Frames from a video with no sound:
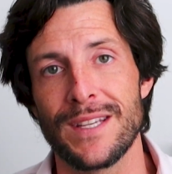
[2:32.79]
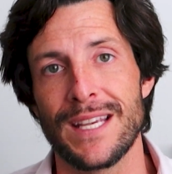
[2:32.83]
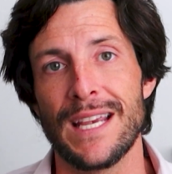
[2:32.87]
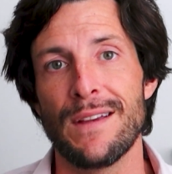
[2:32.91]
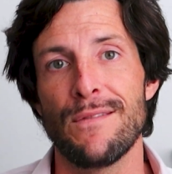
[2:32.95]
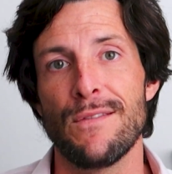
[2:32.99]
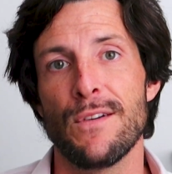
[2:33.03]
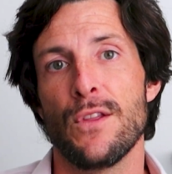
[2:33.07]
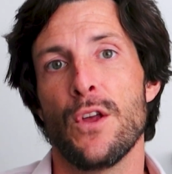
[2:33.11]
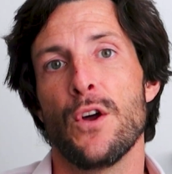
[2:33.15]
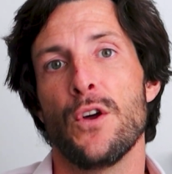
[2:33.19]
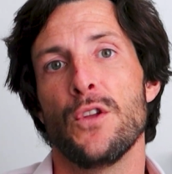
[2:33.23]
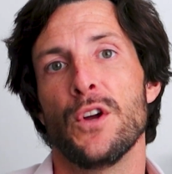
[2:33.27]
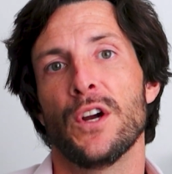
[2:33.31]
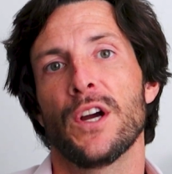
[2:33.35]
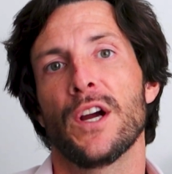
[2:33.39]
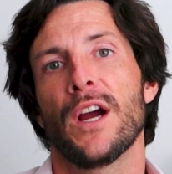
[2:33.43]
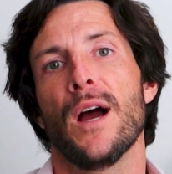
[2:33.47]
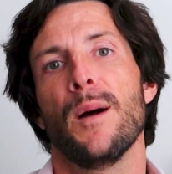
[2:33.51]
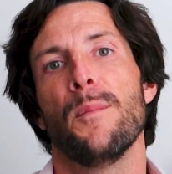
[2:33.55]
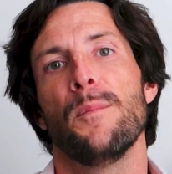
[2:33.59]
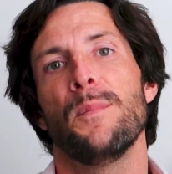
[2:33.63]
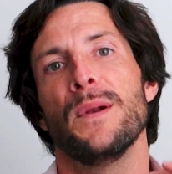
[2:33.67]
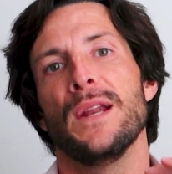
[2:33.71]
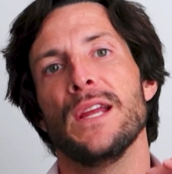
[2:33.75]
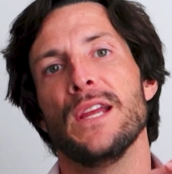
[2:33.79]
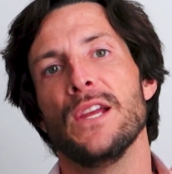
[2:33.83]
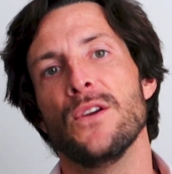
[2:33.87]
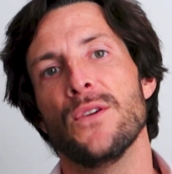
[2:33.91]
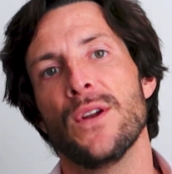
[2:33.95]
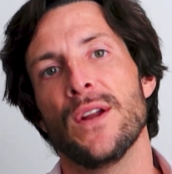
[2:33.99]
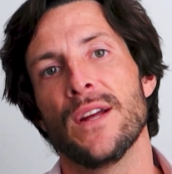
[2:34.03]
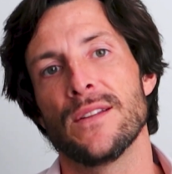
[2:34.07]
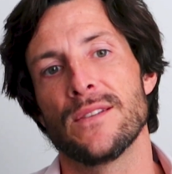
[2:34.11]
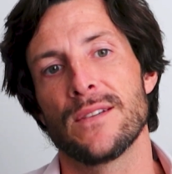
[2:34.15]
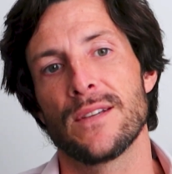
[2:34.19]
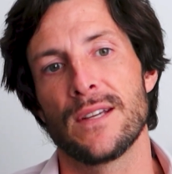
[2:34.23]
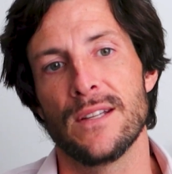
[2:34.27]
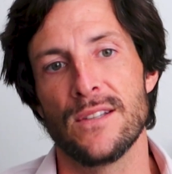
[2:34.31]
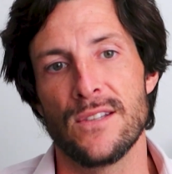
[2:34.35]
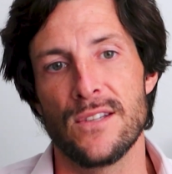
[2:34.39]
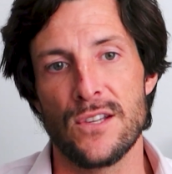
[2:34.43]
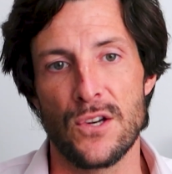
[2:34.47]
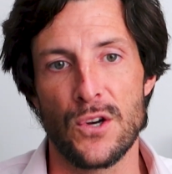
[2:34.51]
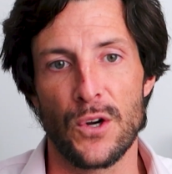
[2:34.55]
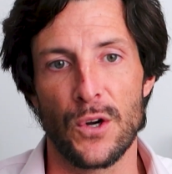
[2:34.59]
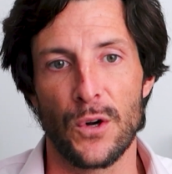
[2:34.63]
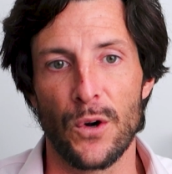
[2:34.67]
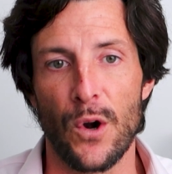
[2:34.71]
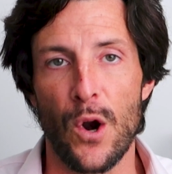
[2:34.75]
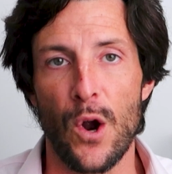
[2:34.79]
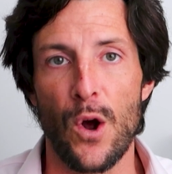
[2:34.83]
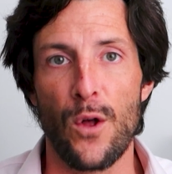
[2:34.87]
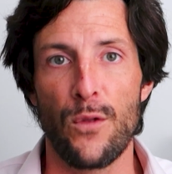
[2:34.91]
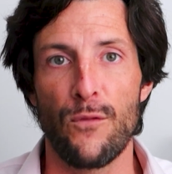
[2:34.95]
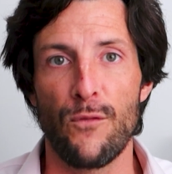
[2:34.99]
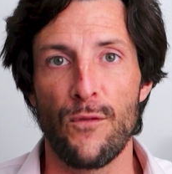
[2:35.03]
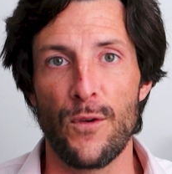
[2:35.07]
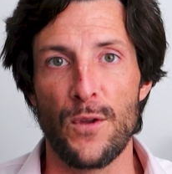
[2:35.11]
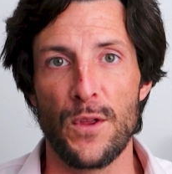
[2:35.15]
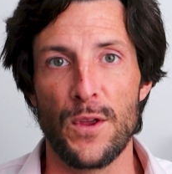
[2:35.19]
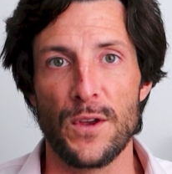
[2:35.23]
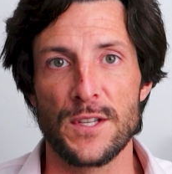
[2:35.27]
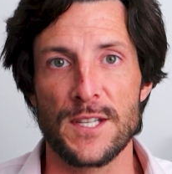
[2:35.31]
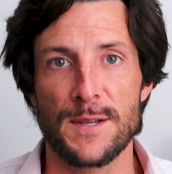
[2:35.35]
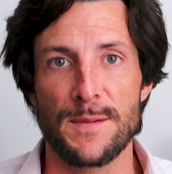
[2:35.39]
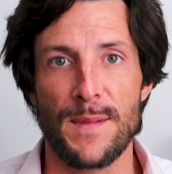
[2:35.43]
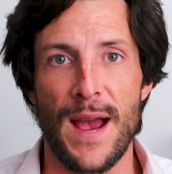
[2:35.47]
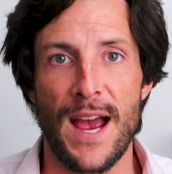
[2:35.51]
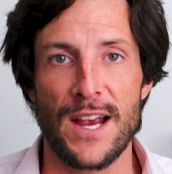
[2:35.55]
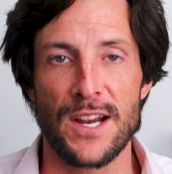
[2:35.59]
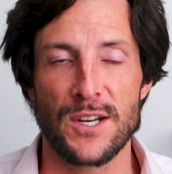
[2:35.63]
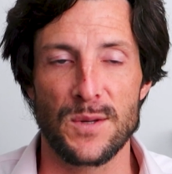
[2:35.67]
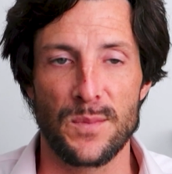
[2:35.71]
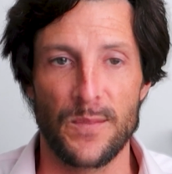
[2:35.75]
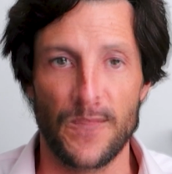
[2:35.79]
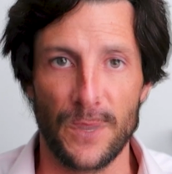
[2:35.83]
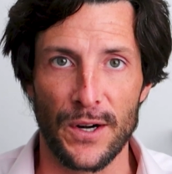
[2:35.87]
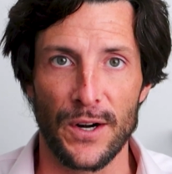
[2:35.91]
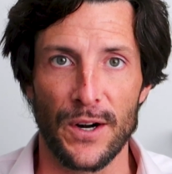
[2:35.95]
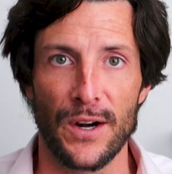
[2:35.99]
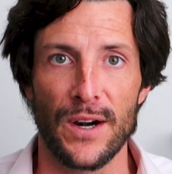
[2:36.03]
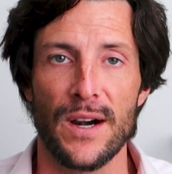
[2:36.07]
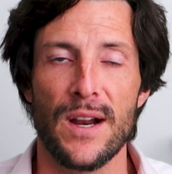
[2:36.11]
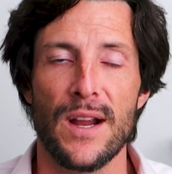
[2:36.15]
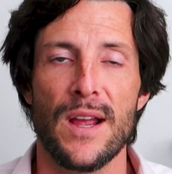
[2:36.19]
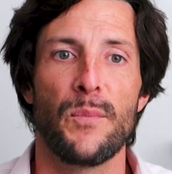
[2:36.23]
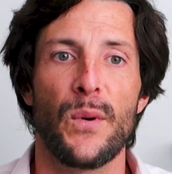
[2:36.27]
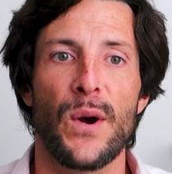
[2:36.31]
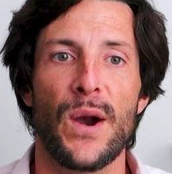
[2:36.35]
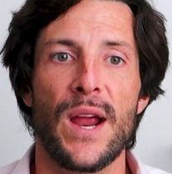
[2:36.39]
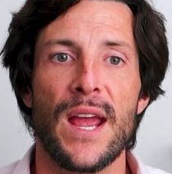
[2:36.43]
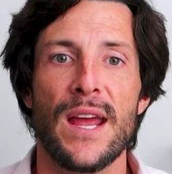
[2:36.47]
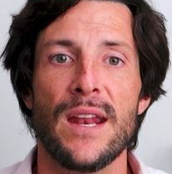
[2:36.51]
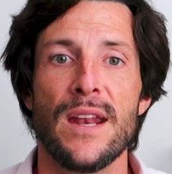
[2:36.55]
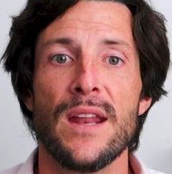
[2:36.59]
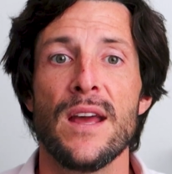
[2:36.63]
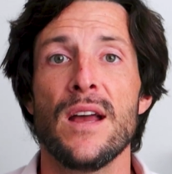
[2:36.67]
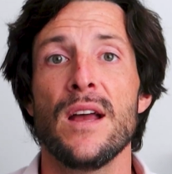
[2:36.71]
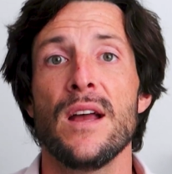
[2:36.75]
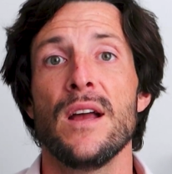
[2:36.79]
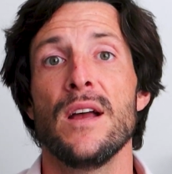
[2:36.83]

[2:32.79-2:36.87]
even though their company units continue to grow for the Smashburger brand.